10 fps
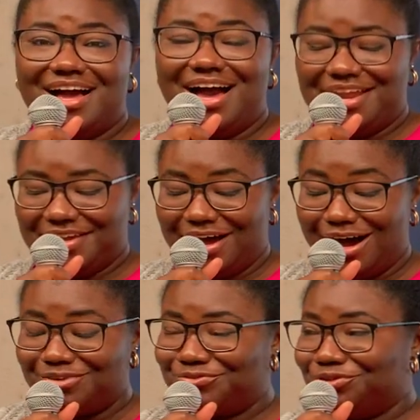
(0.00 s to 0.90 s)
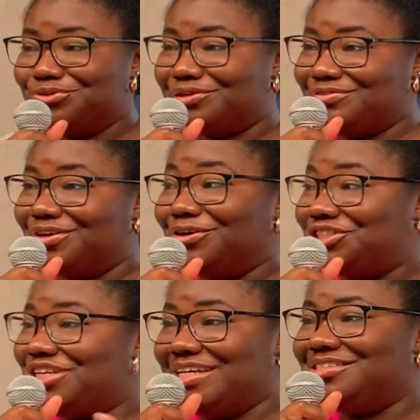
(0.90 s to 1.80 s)
And our view of
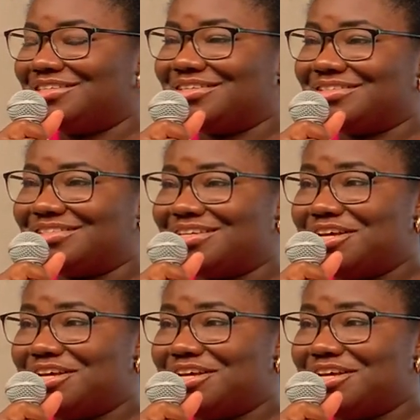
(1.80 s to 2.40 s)
God changes.